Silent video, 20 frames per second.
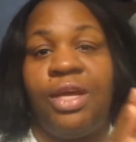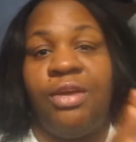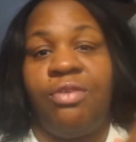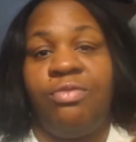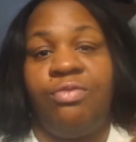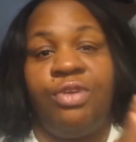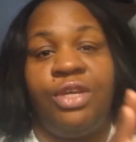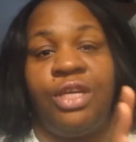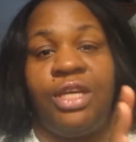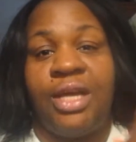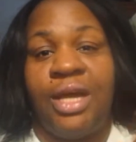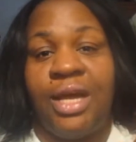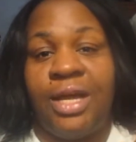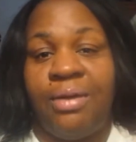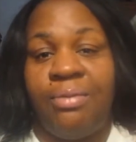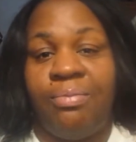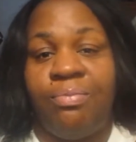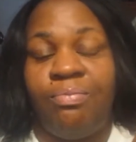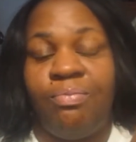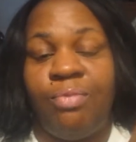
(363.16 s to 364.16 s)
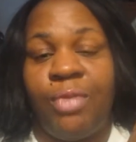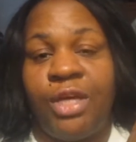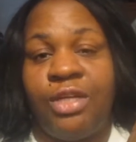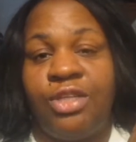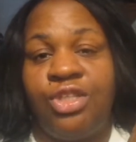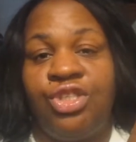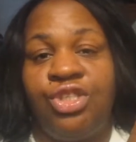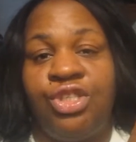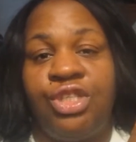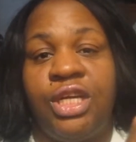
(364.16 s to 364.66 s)
every day,
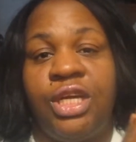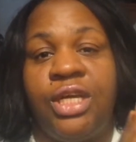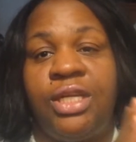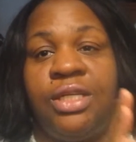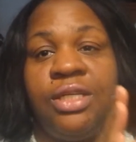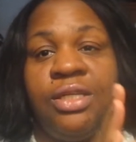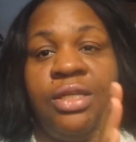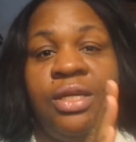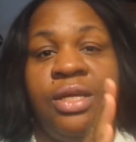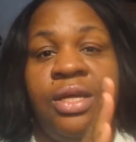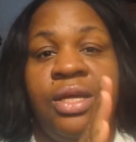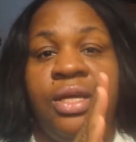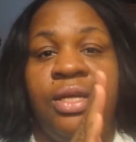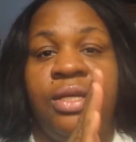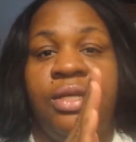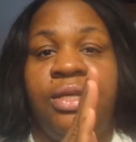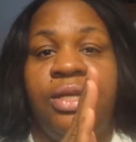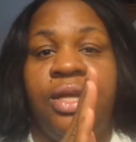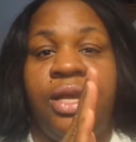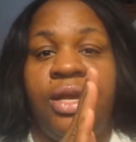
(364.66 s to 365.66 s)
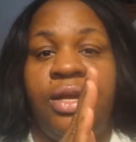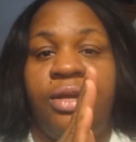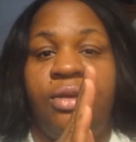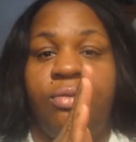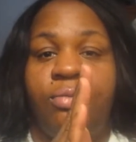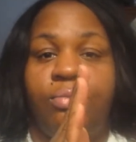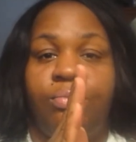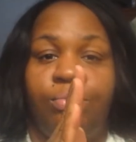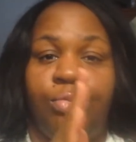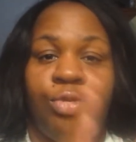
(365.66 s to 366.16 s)
making sure that that
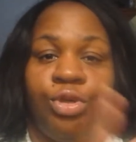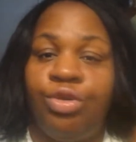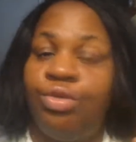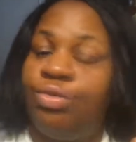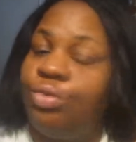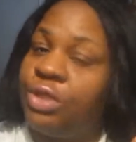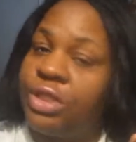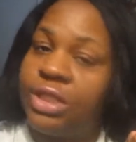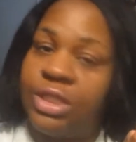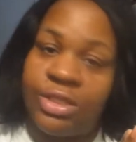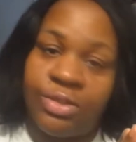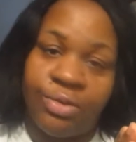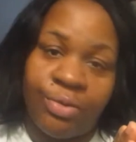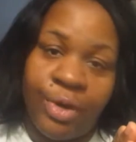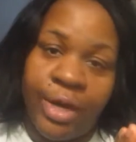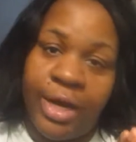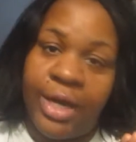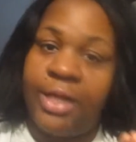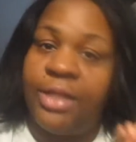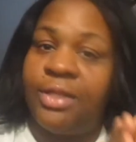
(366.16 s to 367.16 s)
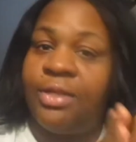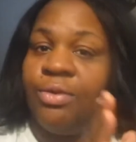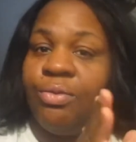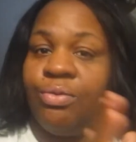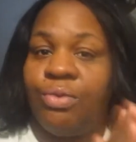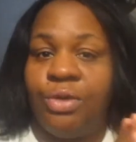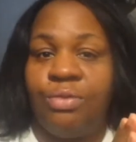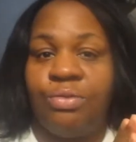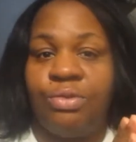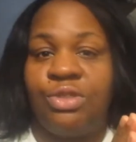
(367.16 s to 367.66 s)
blue was straight, the
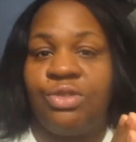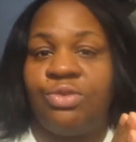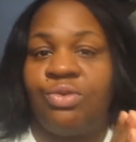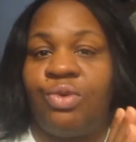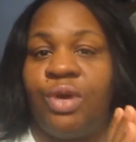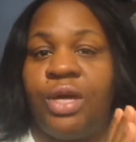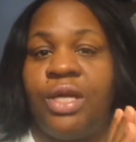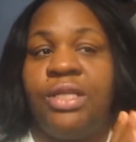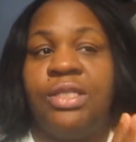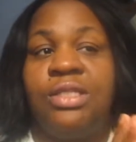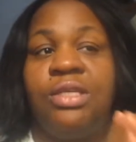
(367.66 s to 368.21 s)
green was straight.